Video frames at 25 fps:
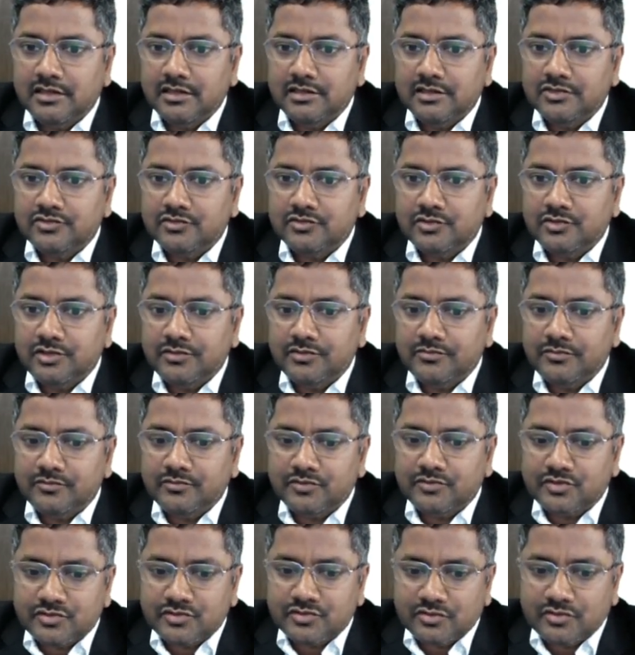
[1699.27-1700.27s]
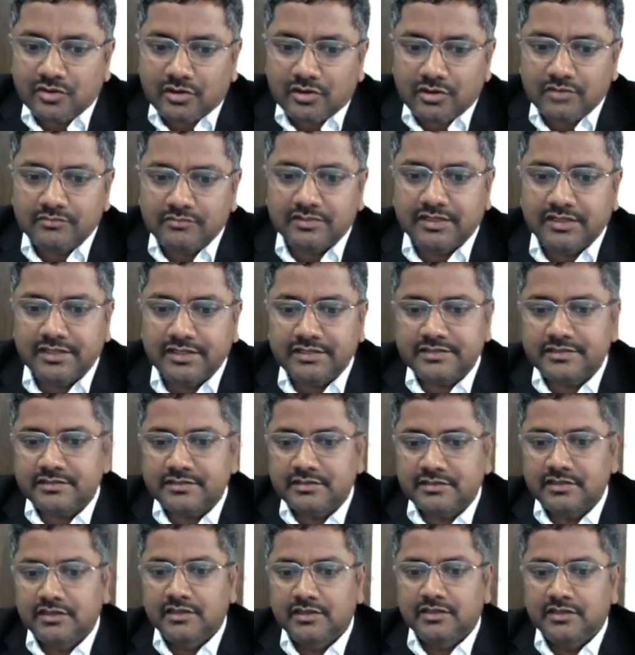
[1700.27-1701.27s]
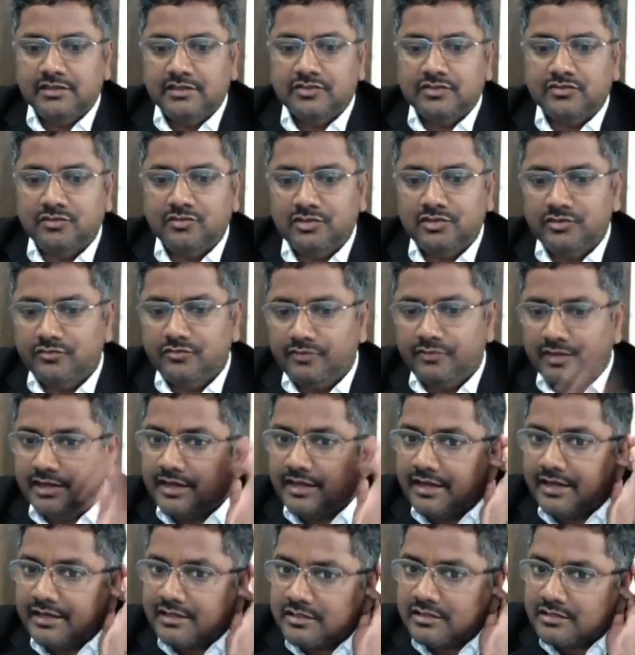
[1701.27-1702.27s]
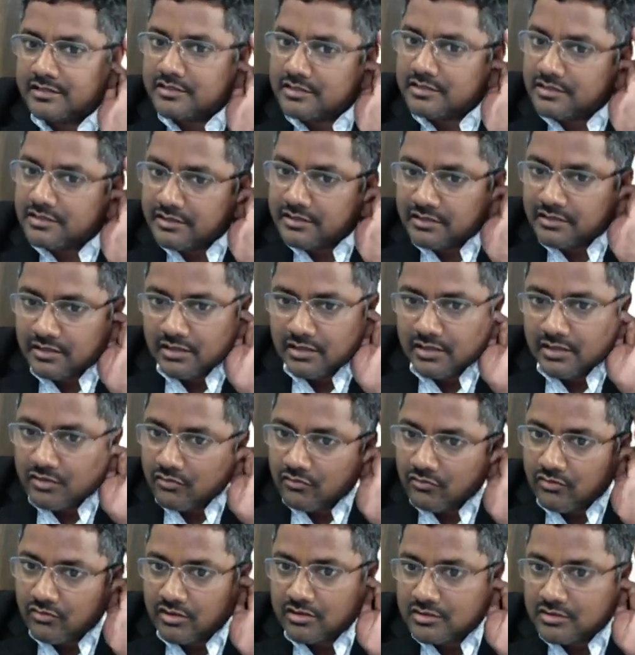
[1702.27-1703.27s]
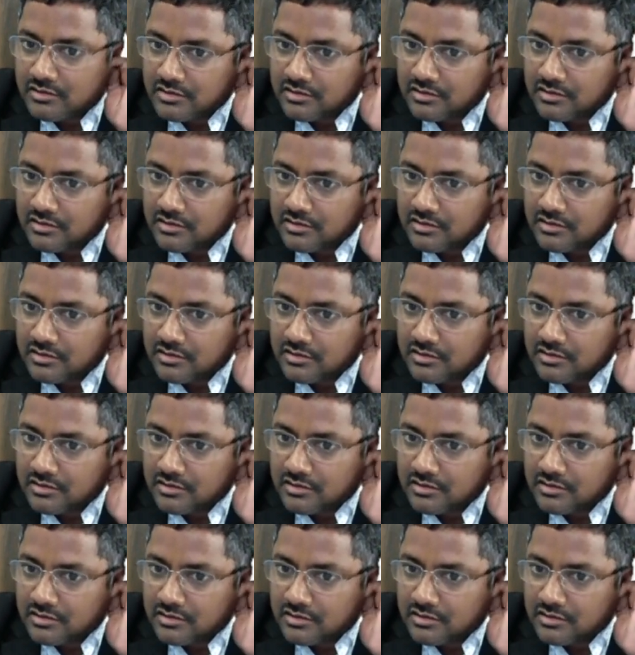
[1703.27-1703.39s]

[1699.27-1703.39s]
So if you solve this, so you will get what?